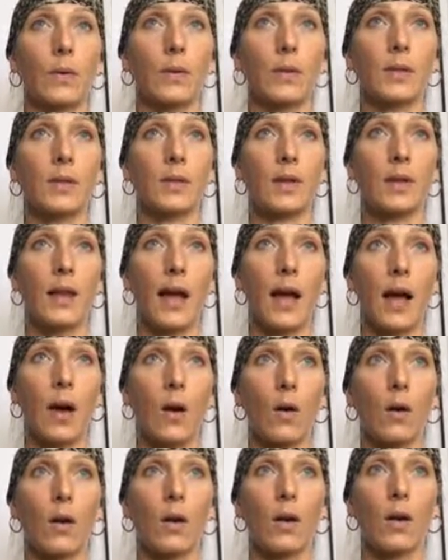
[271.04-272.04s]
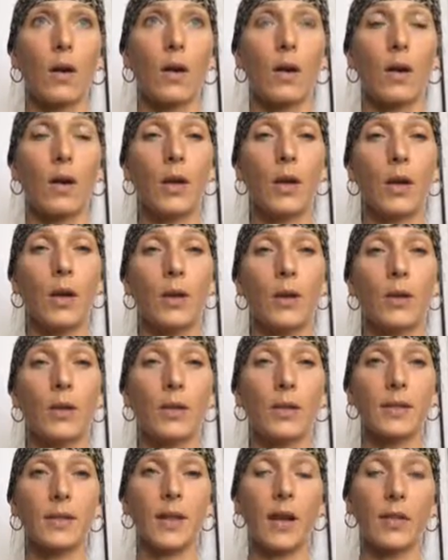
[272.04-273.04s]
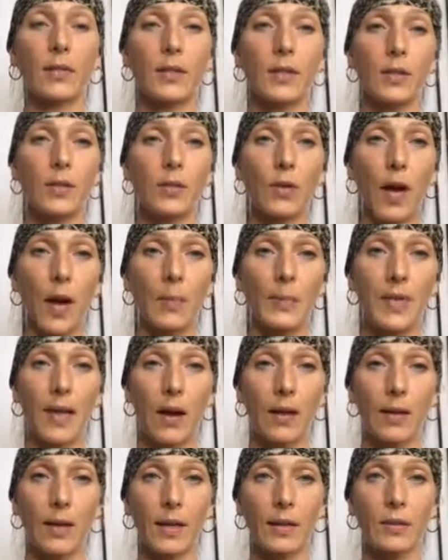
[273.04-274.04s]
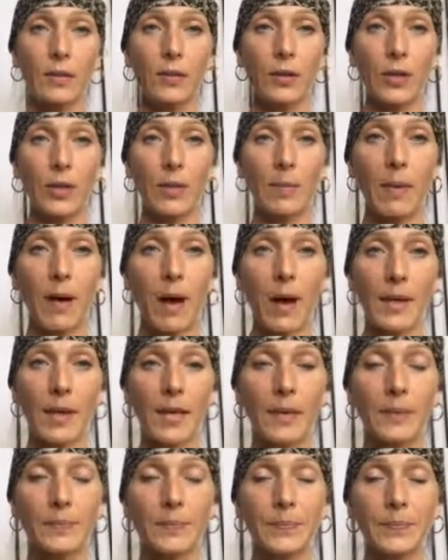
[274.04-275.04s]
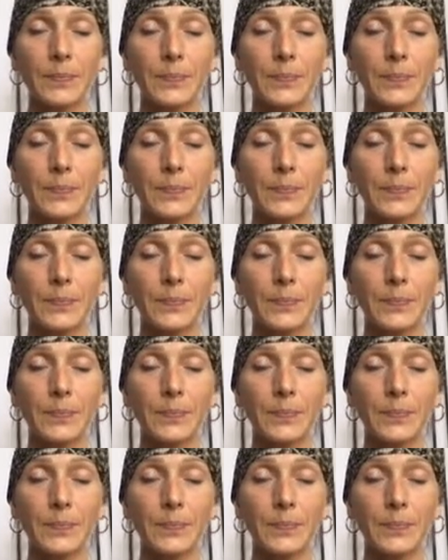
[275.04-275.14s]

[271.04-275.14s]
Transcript: Just allow yourself to drop down into your body.